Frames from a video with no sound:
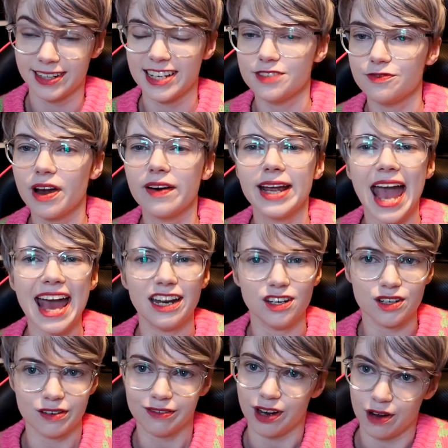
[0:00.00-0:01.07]
It's very
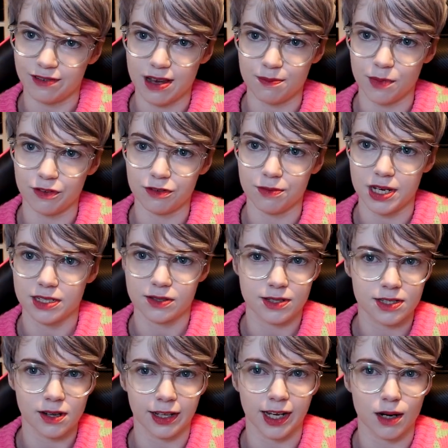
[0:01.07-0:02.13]
end of November for me, so
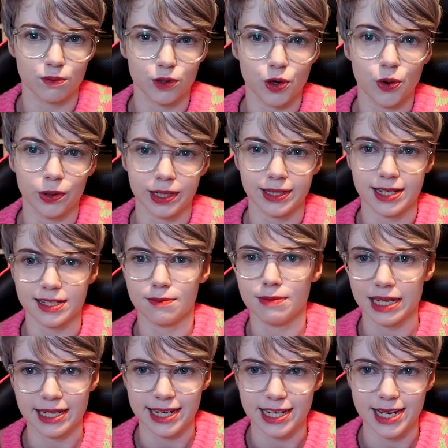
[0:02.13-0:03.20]
it's not like I'm recording this a
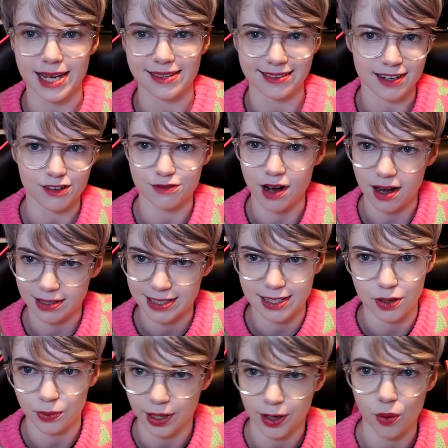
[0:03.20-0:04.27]
million years in advance in
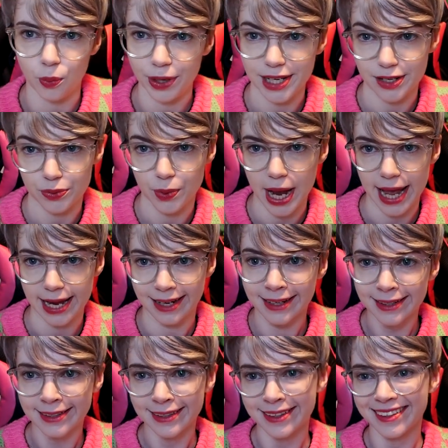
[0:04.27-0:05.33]
a like a weird way.
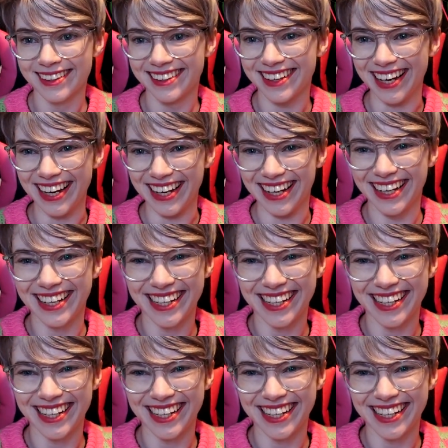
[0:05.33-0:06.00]
Uh,